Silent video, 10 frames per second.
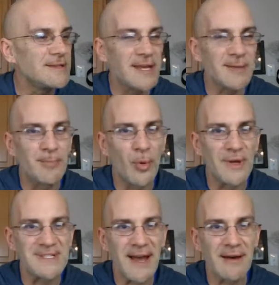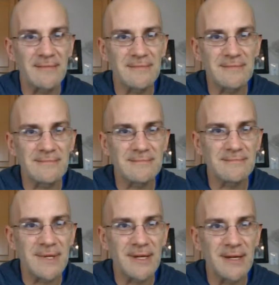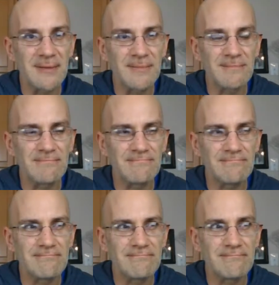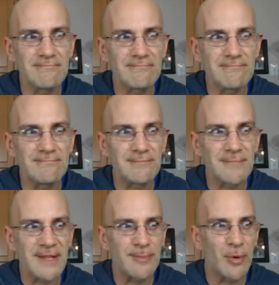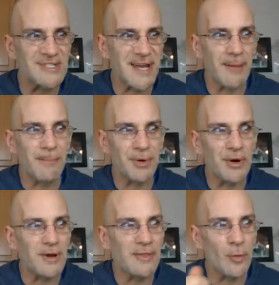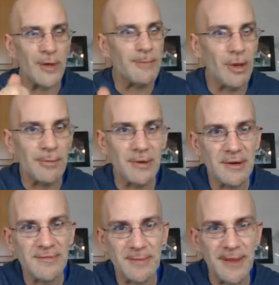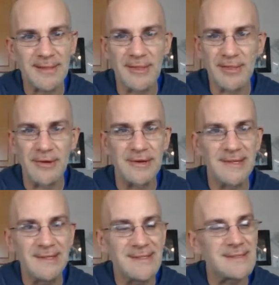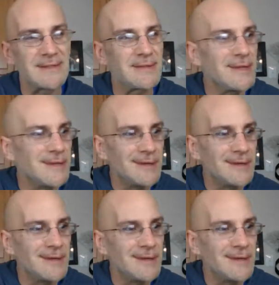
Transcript: it's like Boy Scout, um, like the Boy Scout book, the Weeblo book from like the '30s, and